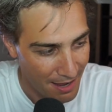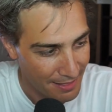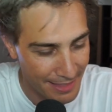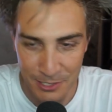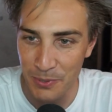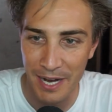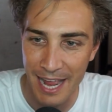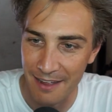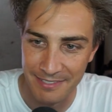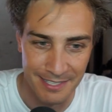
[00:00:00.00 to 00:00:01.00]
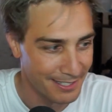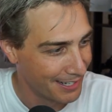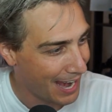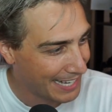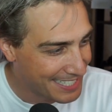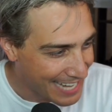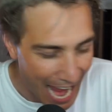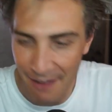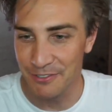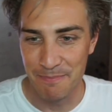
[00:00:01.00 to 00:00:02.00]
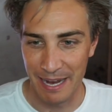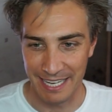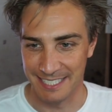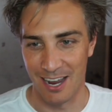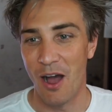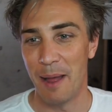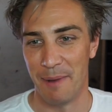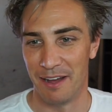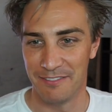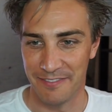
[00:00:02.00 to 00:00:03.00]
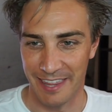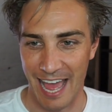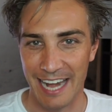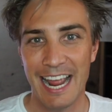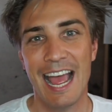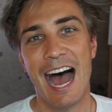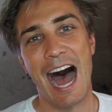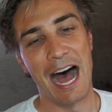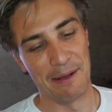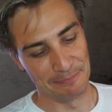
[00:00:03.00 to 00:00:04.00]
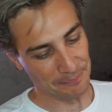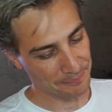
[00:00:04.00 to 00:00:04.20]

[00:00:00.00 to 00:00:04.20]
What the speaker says: That's what I have to do. I just have to make a timer for that. Where